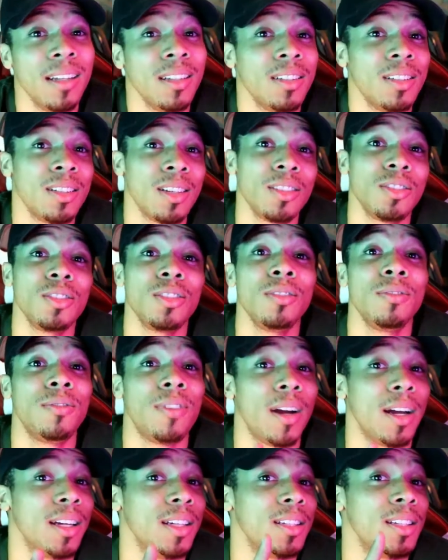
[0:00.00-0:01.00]
such a
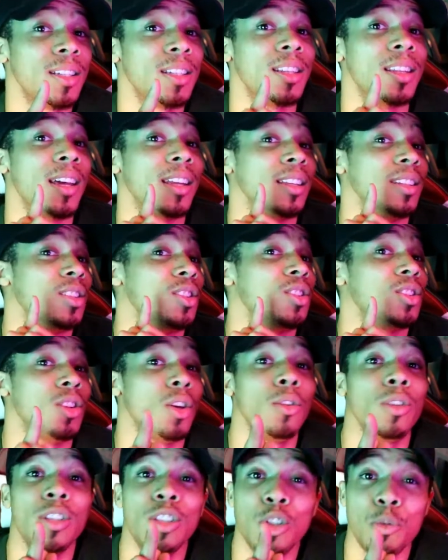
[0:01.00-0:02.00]
device that is
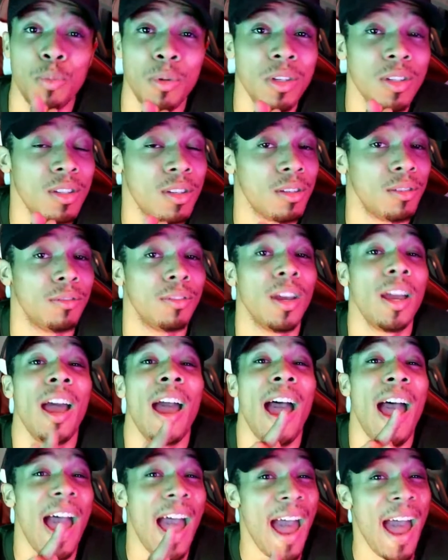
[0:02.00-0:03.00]
so expensive
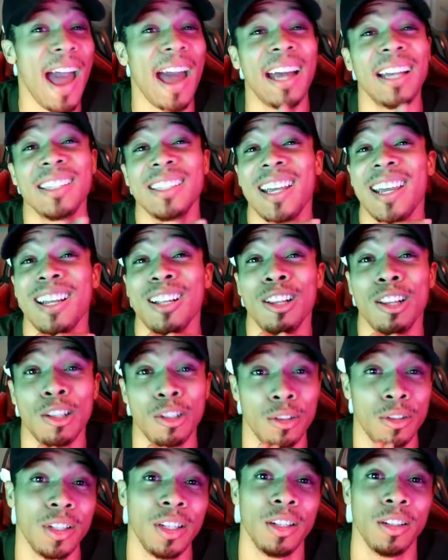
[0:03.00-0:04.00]
has a
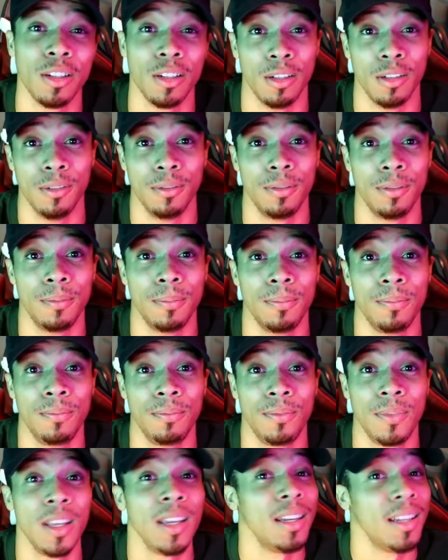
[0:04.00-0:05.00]
learning curve.
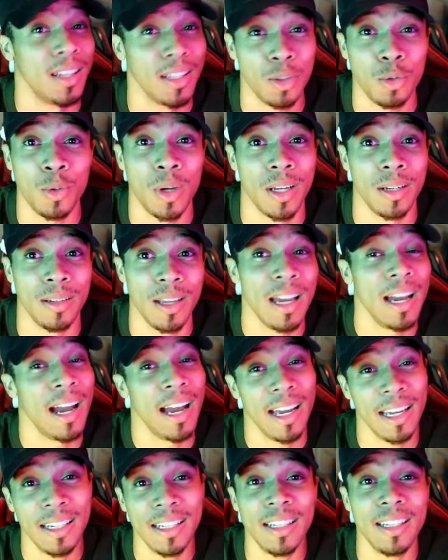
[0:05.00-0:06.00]
Guess what?
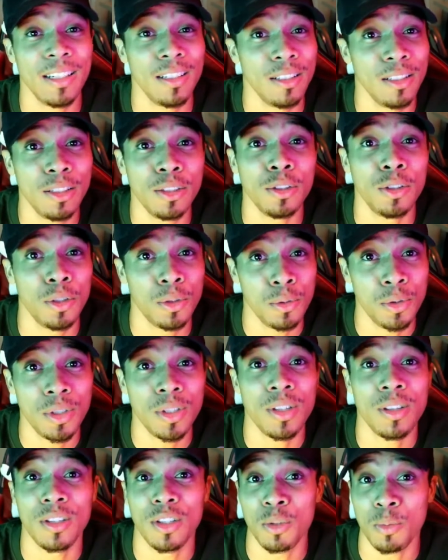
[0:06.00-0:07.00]
I had to get a little used
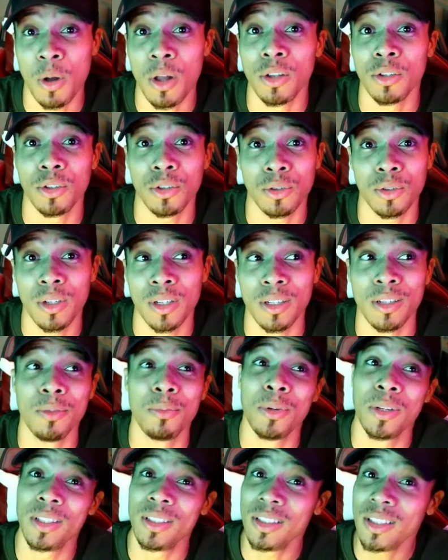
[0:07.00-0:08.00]
to the smaller screen,
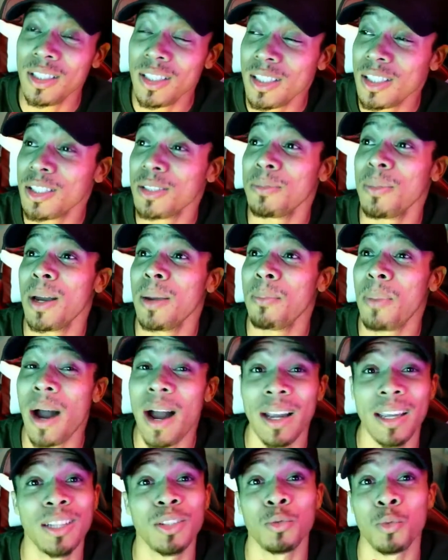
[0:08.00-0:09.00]
but at least my
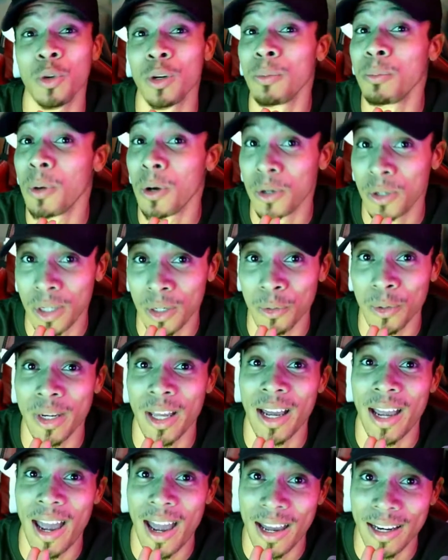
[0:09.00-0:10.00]
pockets weren't burning when
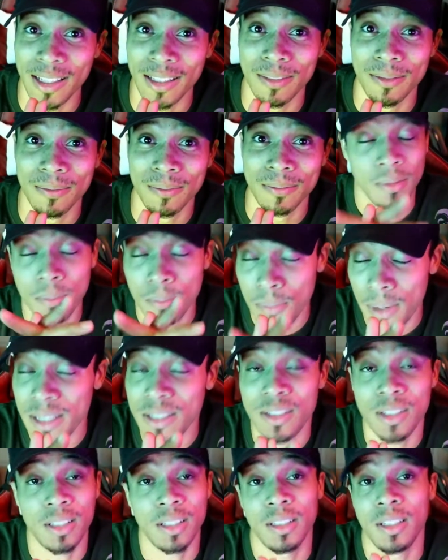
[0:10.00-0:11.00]
I had it.
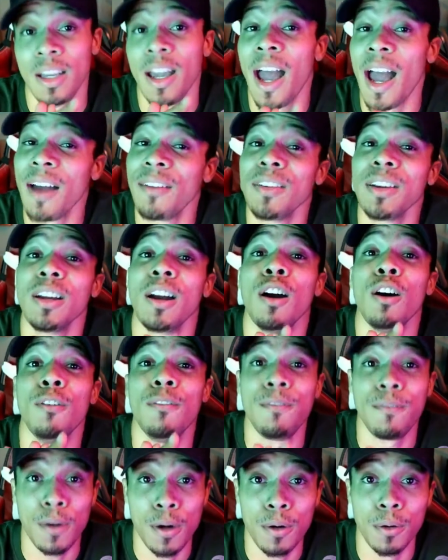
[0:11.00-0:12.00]
Basically, having a
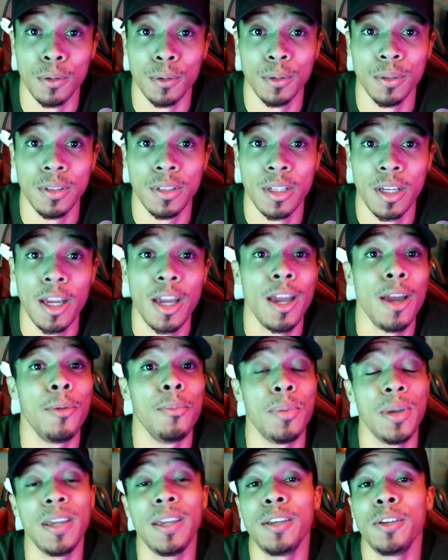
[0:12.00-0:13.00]
phone
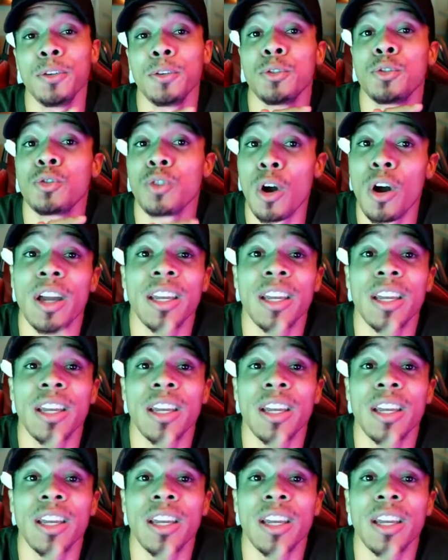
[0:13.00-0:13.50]
being your drawing